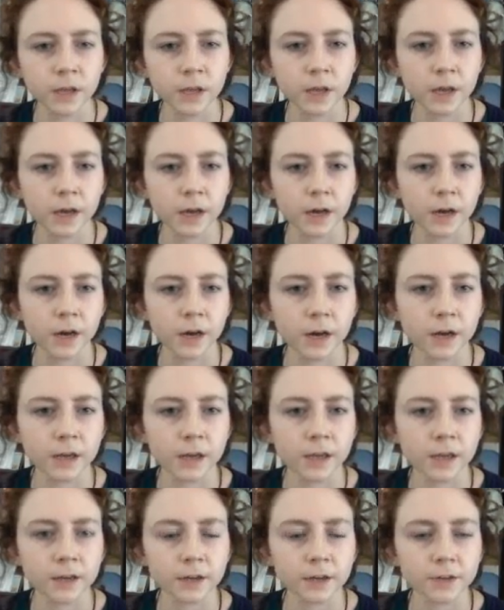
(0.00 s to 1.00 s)

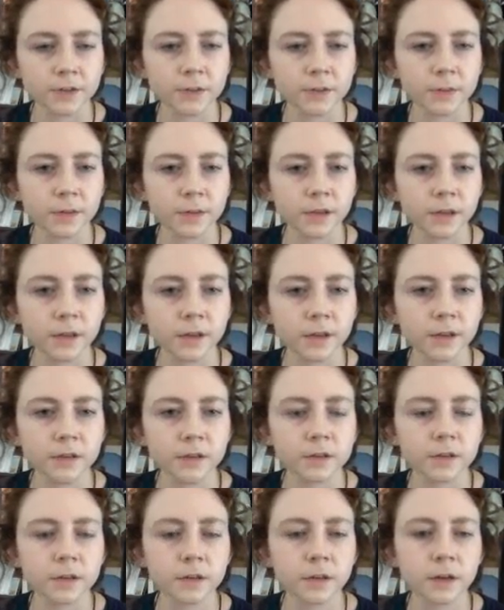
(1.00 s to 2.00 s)
It can also be
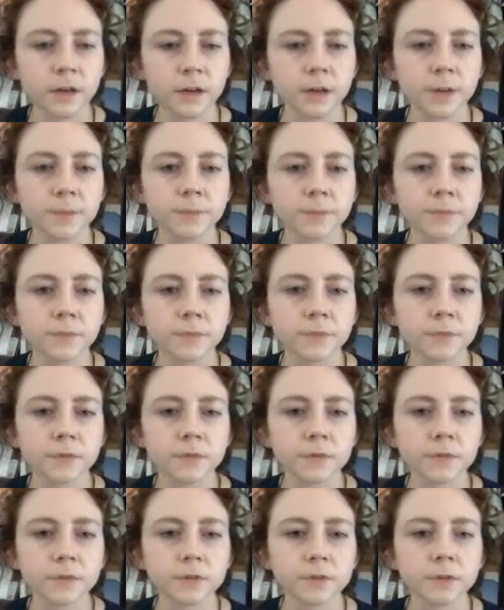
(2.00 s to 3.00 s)

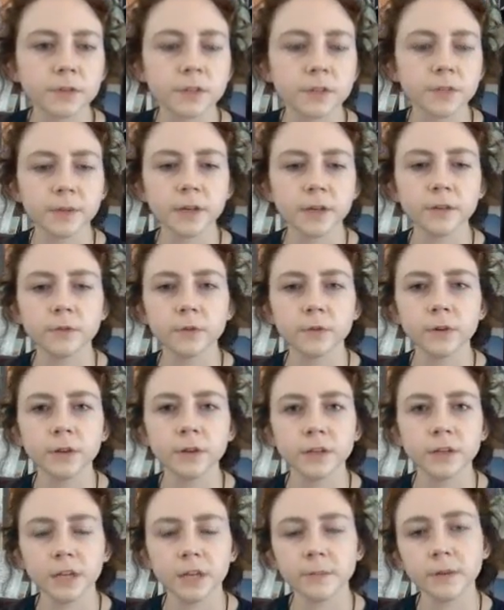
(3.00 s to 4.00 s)
transmitted through
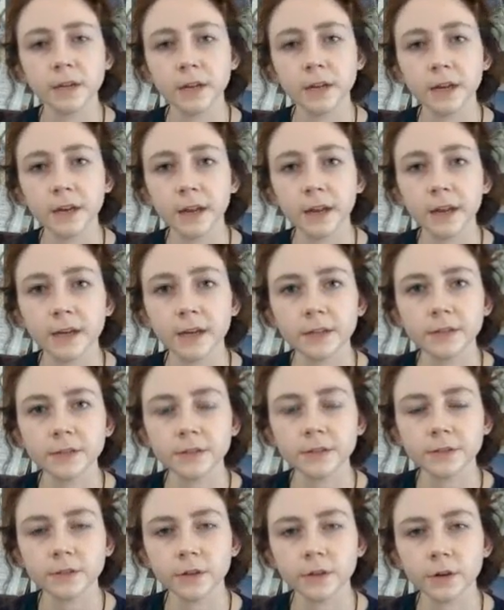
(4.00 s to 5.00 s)
contaminated
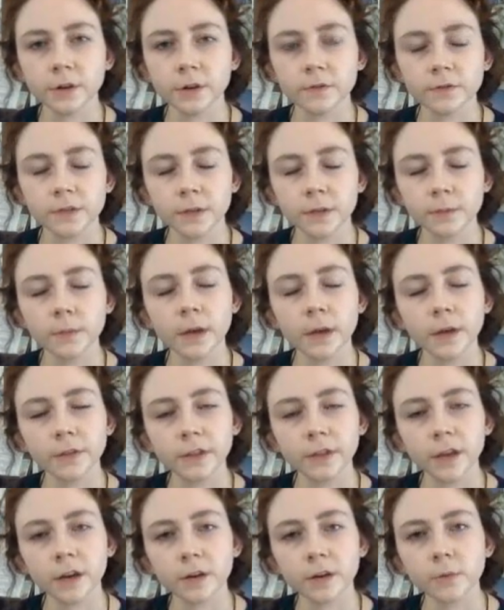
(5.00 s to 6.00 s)
hands. So if some
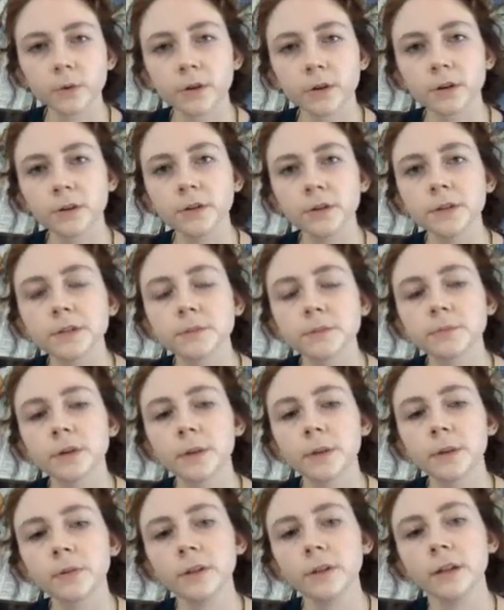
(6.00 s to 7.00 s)
healthcare worker doesn't
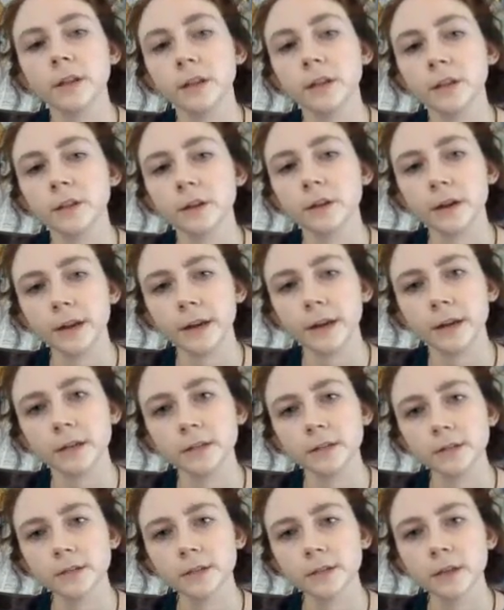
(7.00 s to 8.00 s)
properly clean their
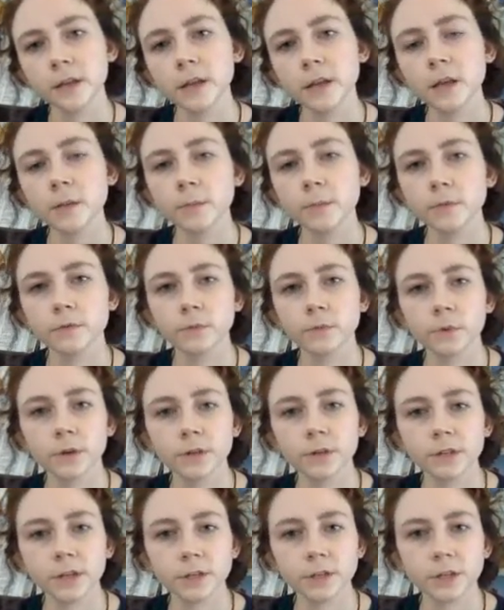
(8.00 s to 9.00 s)
hands
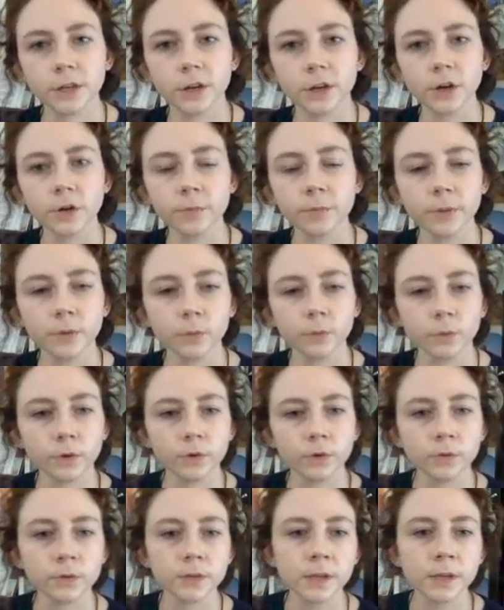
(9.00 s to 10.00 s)
before touching an open
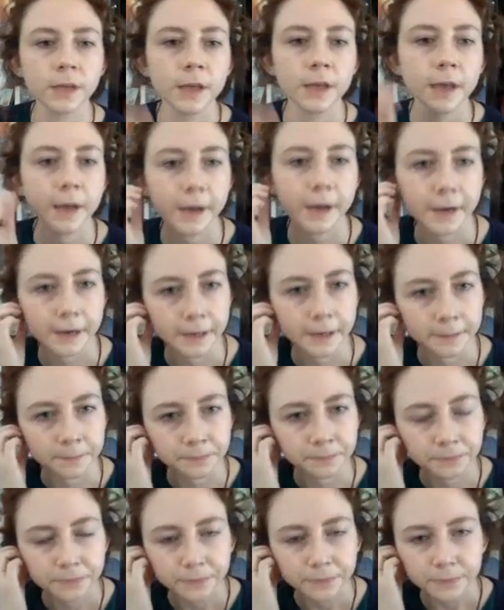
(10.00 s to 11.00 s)
wound.
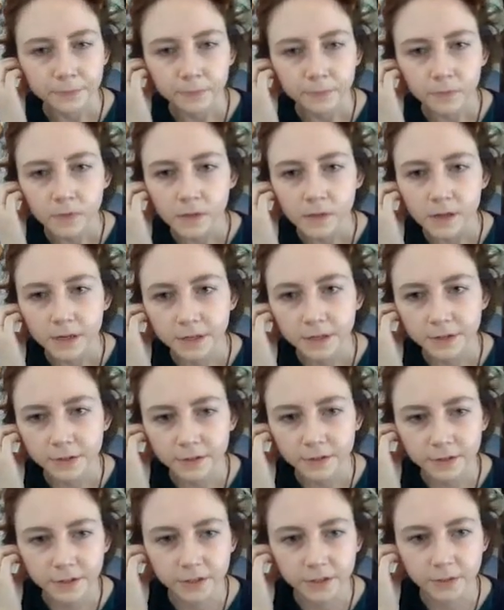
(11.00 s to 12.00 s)
And
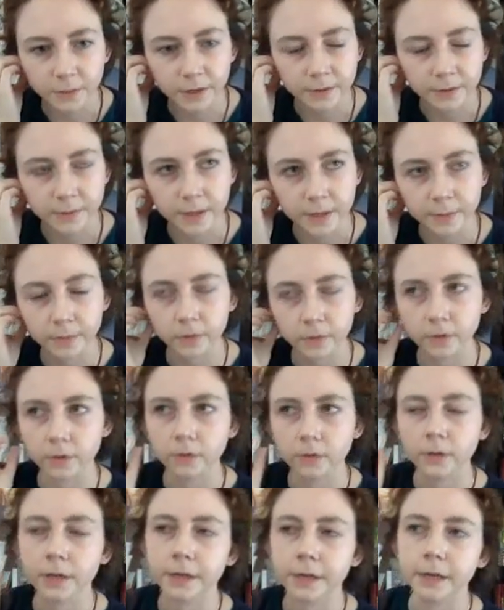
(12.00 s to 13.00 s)
so this is why
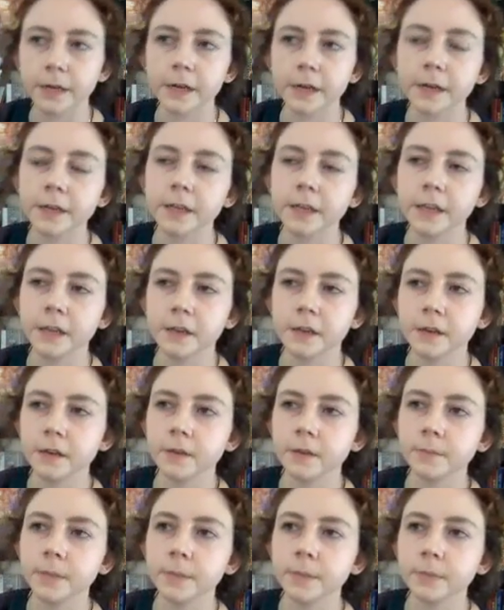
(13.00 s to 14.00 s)
people
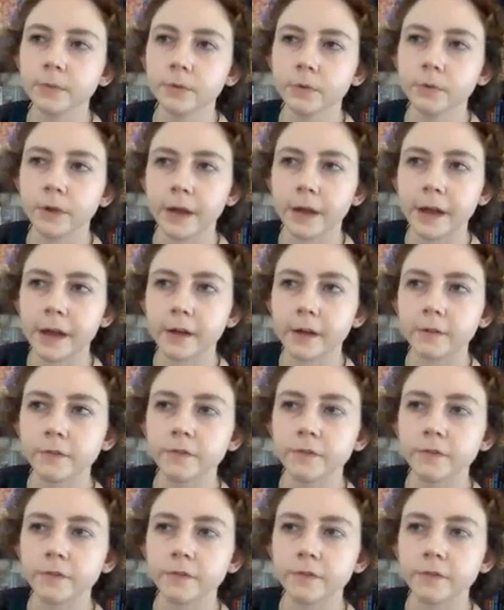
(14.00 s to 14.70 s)
who have